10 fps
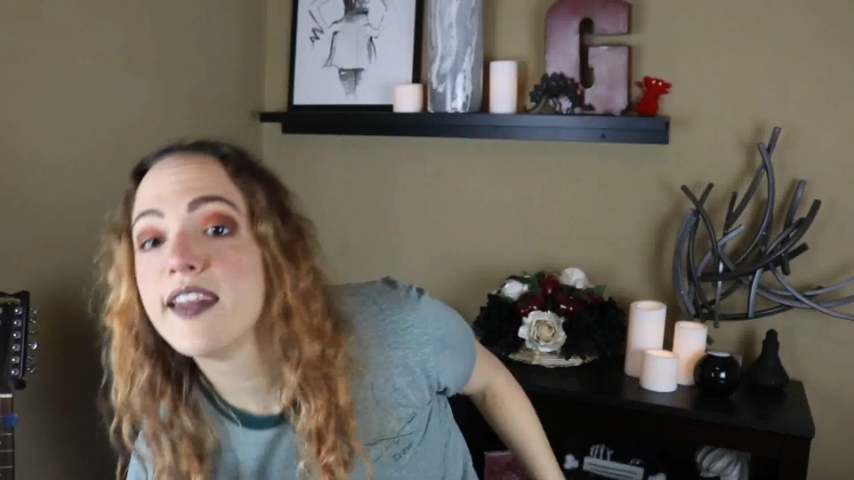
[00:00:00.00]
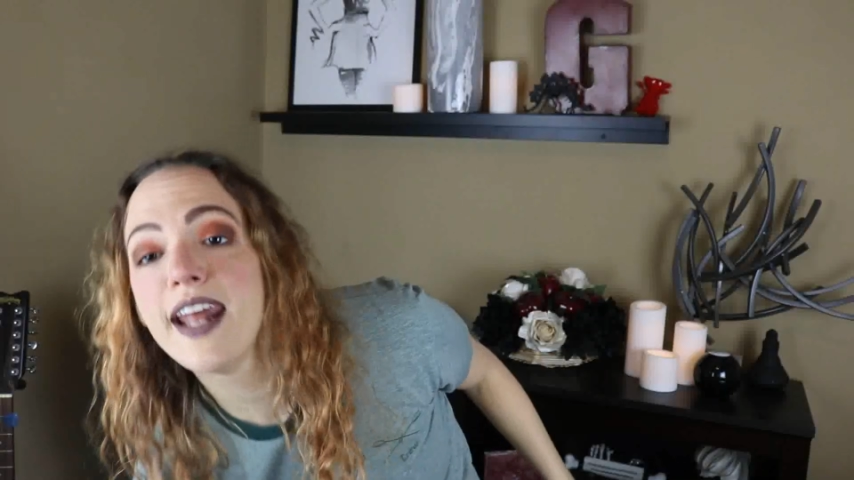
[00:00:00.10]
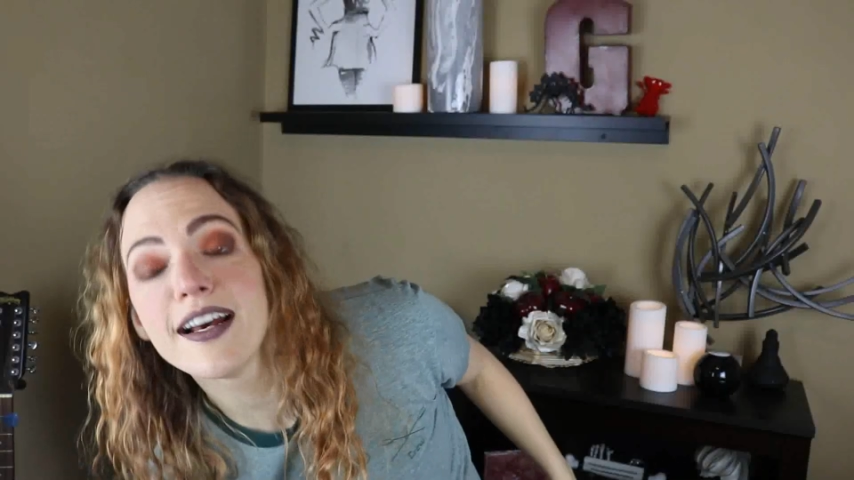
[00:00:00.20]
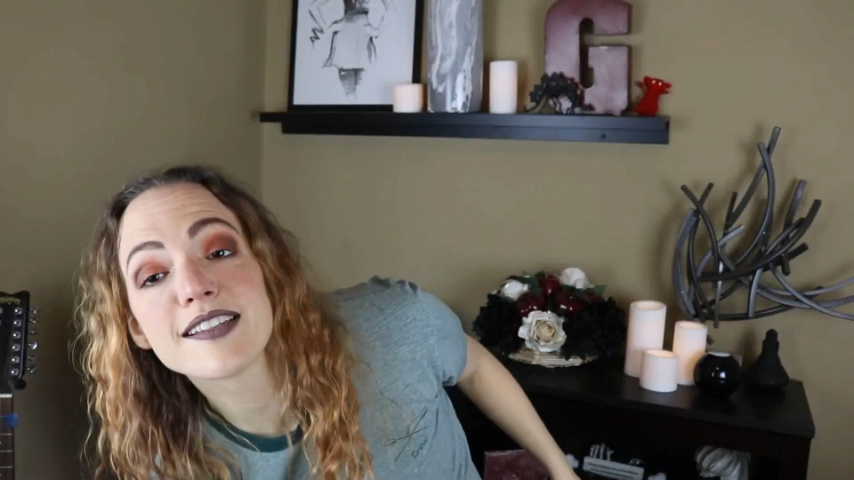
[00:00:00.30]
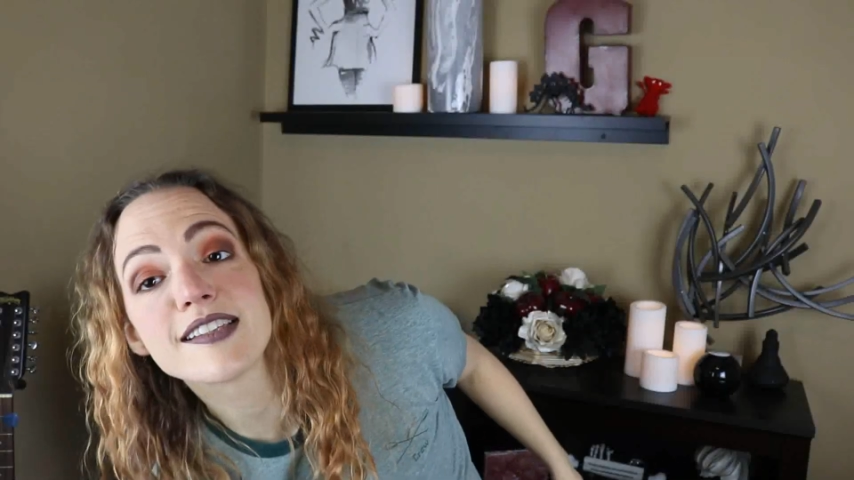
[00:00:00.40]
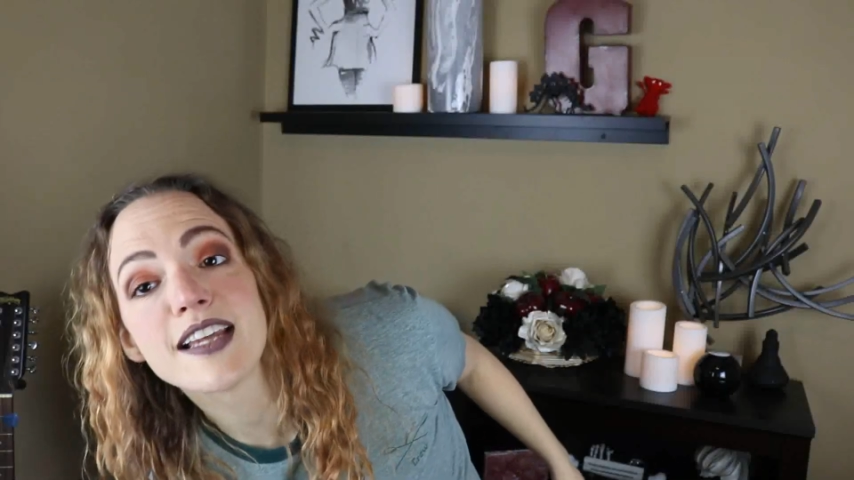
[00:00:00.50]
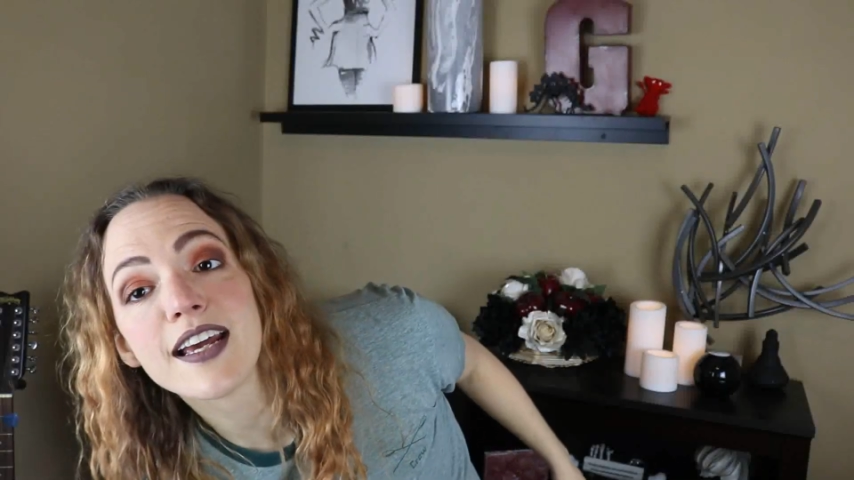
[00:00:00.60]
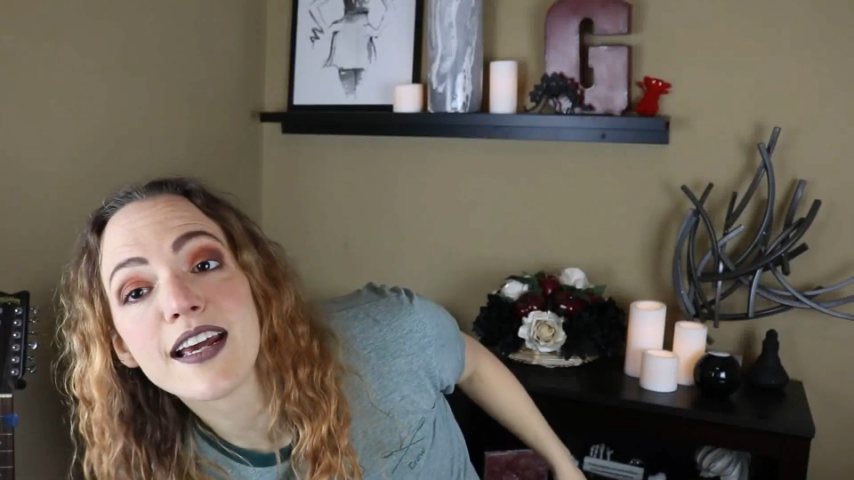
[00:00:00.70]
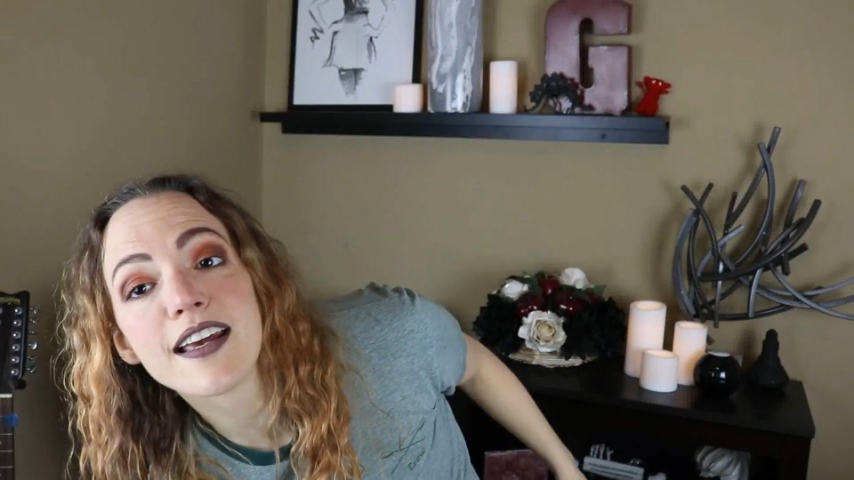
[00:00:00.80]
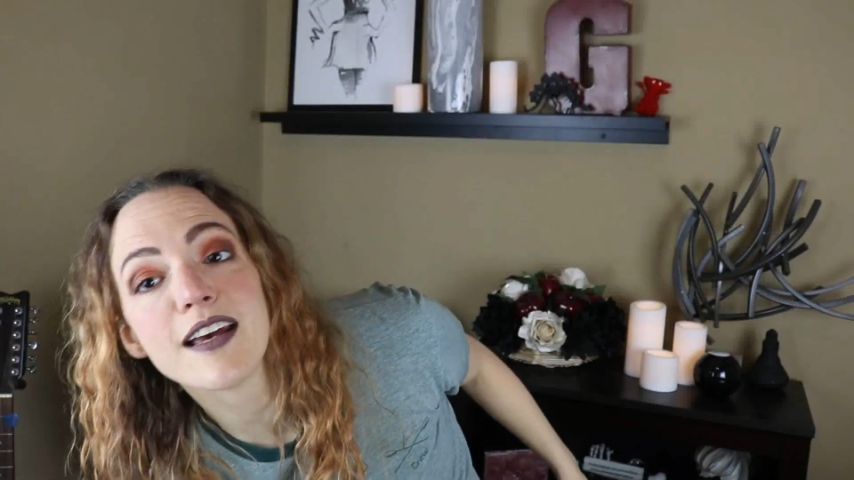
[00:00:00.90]
The next
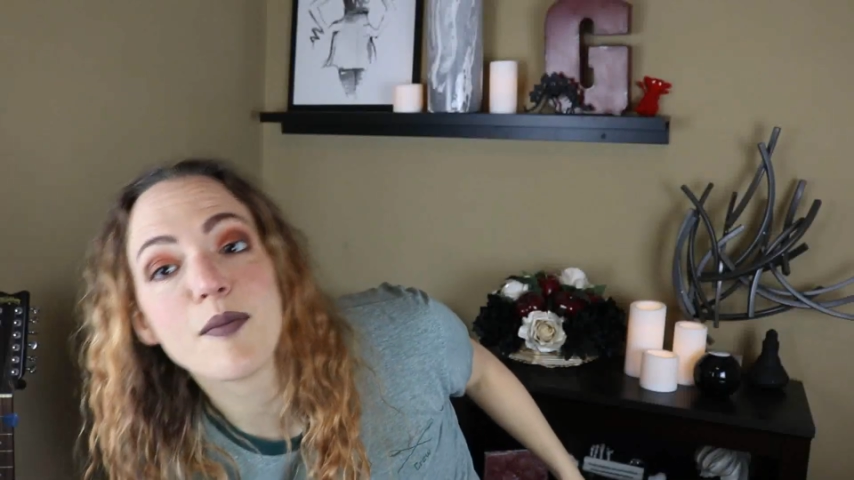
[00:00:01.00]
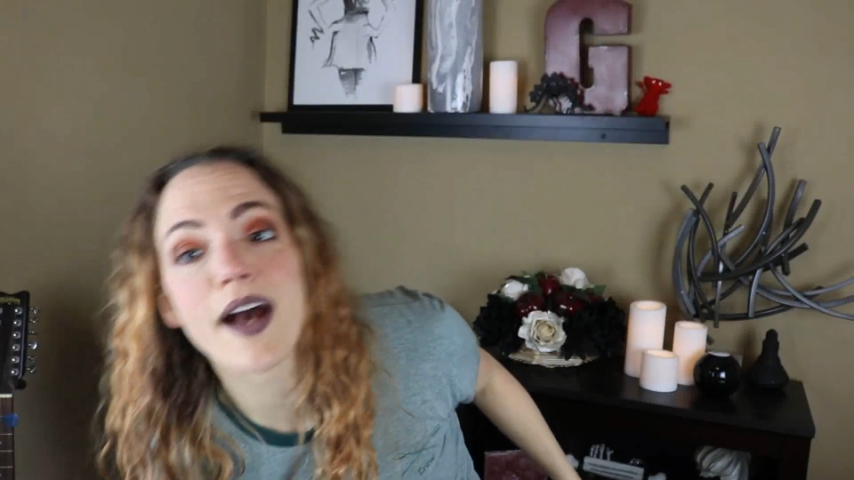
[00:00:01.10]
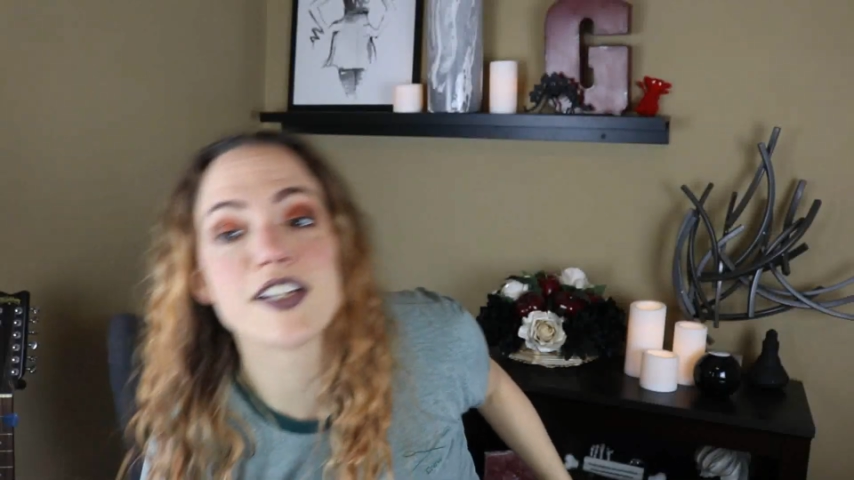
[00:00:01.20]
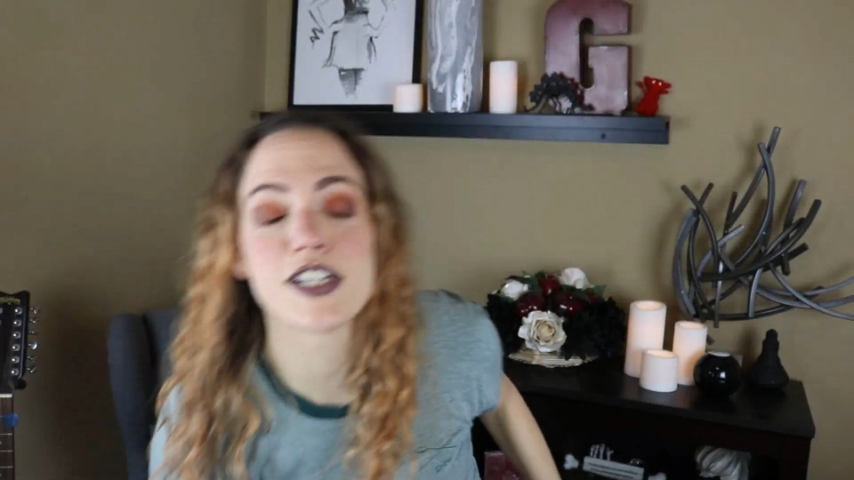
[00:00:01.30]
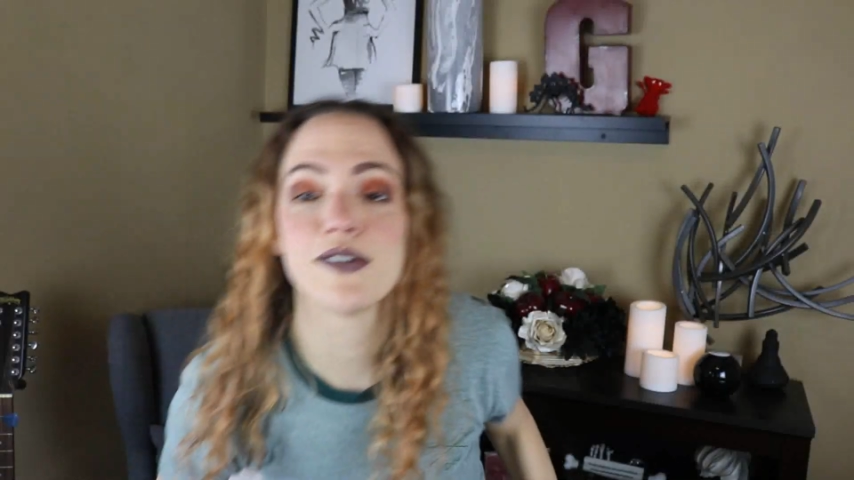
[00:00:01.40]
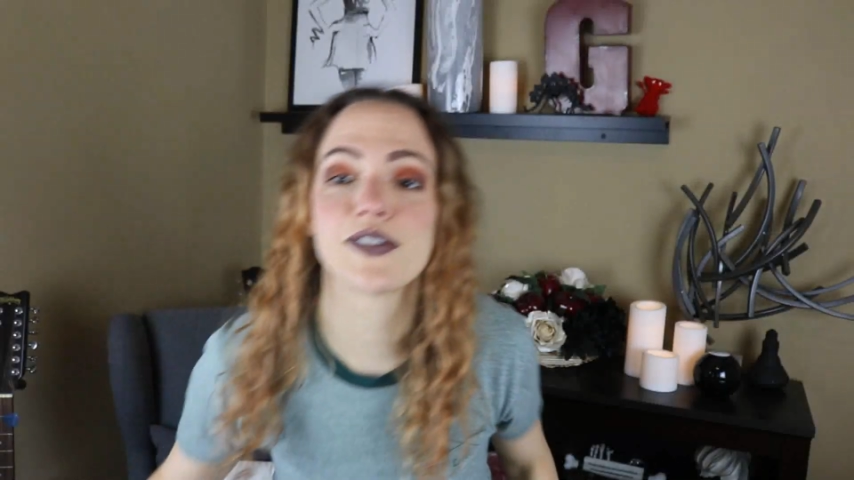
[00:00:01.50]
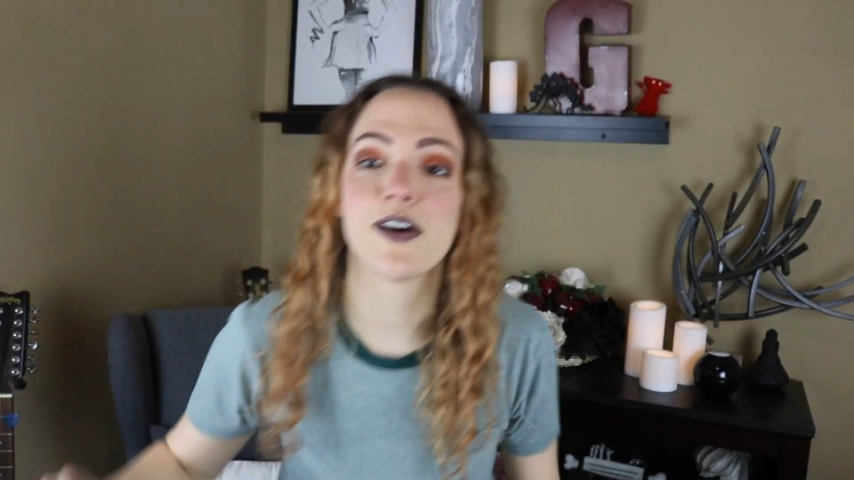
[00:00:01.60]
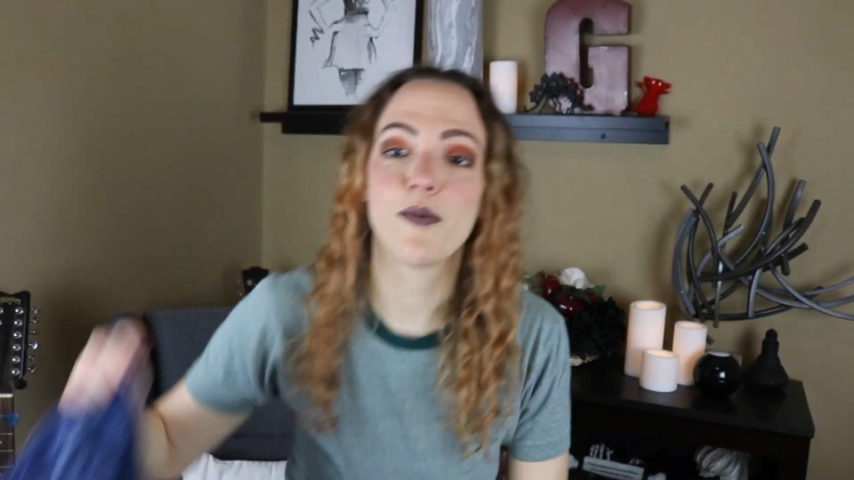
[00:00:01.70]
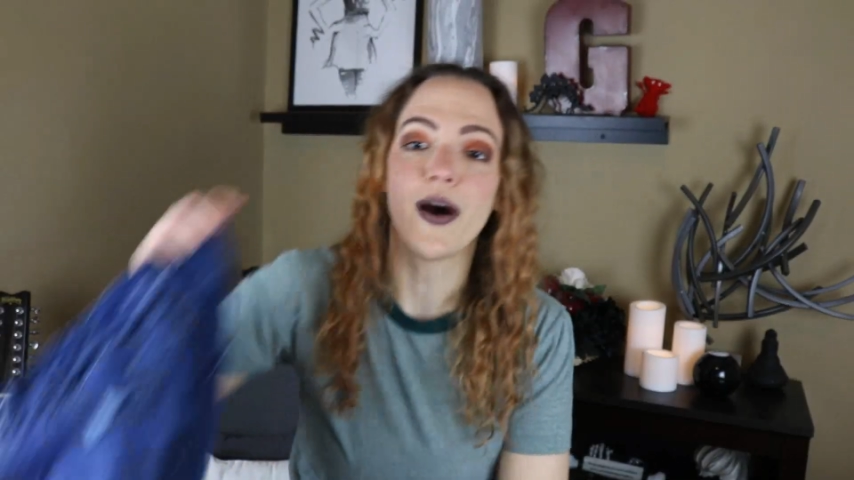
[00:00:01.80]
thing in my to-sew